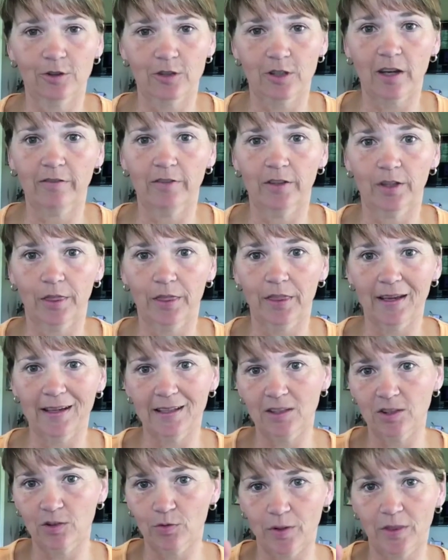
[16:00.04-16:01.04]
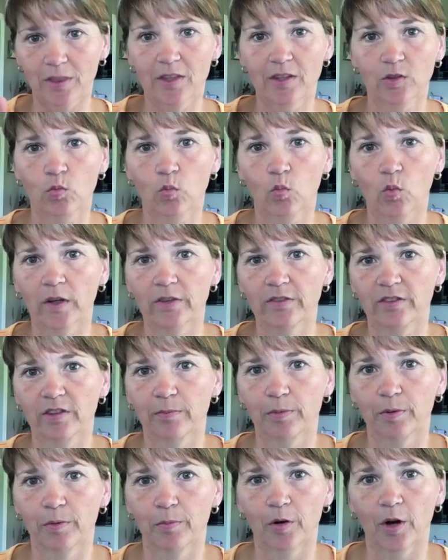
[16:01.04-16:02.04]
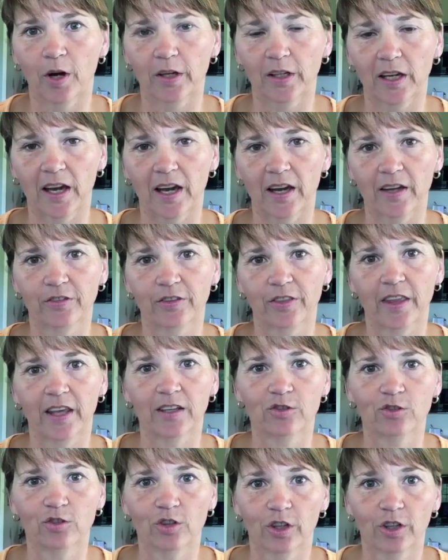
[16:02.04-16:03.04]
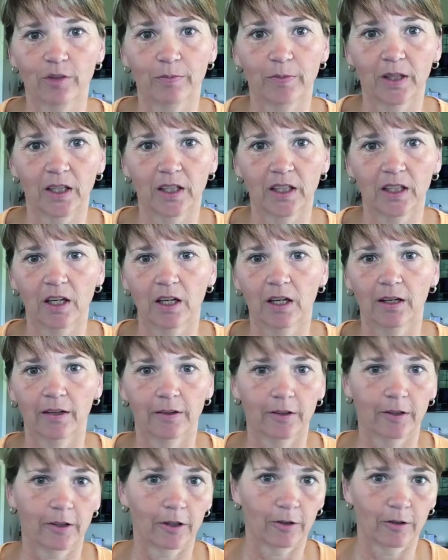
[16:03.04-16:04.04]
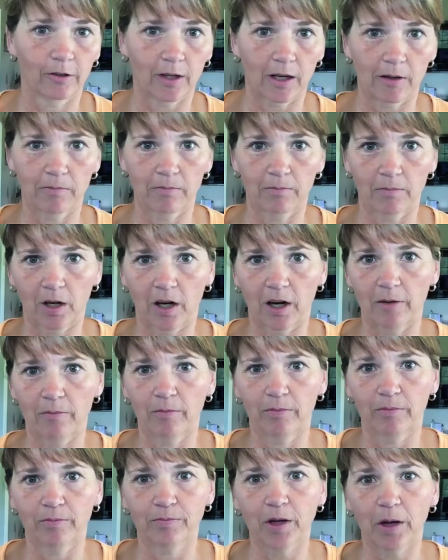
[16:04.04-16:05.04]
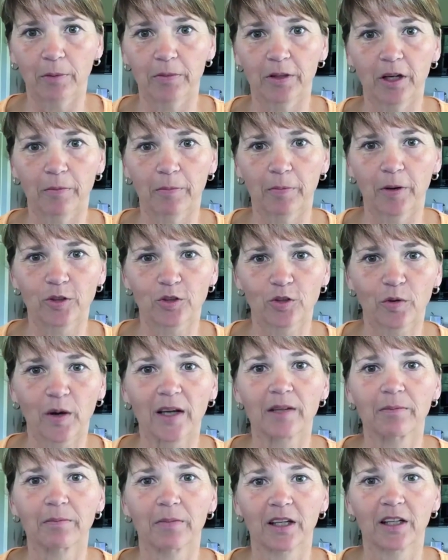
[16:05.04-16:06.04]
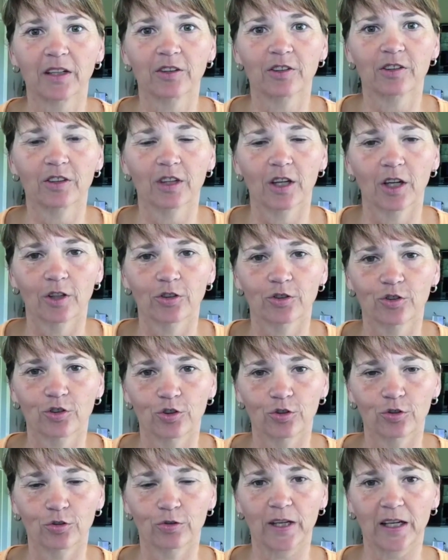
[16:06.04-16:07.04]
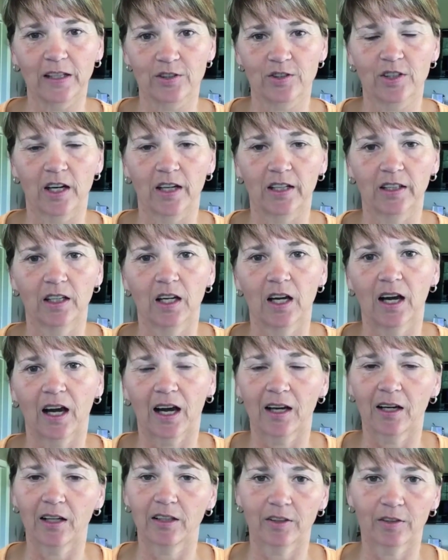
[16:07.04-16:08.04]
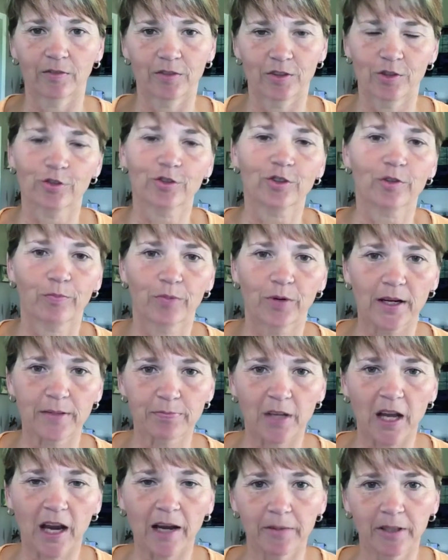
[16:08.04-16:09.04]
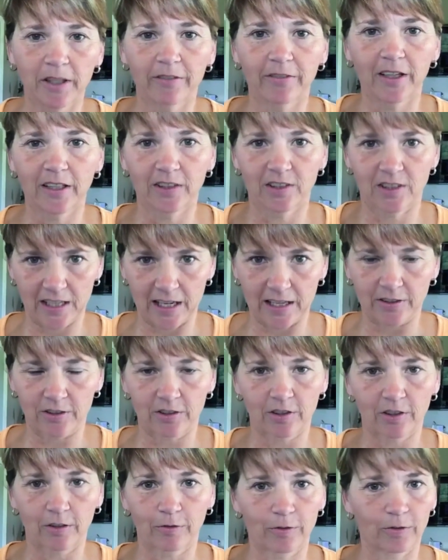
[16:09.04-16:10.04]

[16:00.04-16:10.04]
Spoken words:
or 7 things with this one simple broadcast that took me, I'm coming up on 20 minutes to get done. Was there some prep time in advance? Yes.